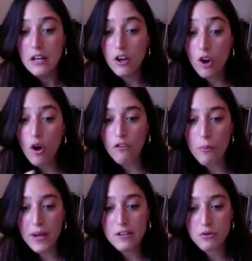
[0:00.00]
a lot of the
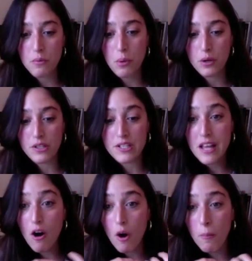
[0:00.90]
mainstream parties
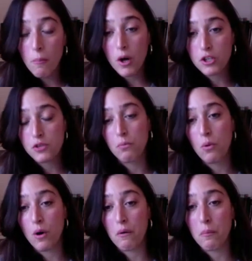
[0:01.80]
they are much
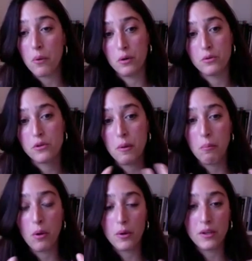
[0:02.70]
more prone to
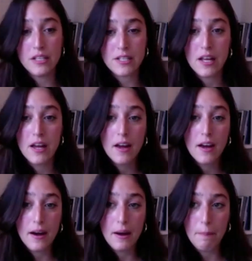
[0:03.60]
employ these
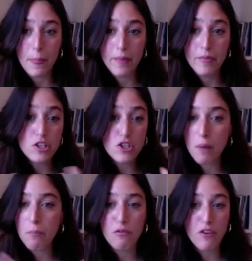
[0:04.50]
um, the
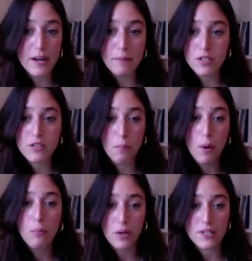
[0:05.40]
subframes, the
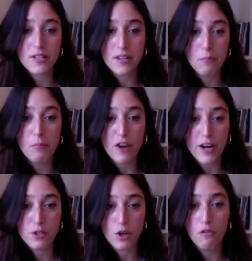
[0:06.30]
populist
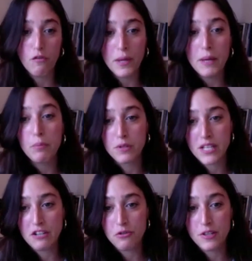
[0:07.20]
subframes of people
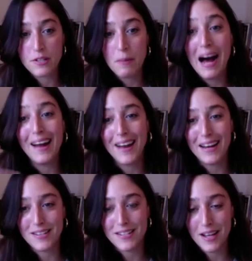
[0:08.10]
centrism and
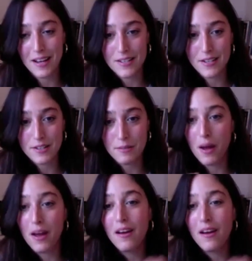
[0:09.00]
anti-elitism,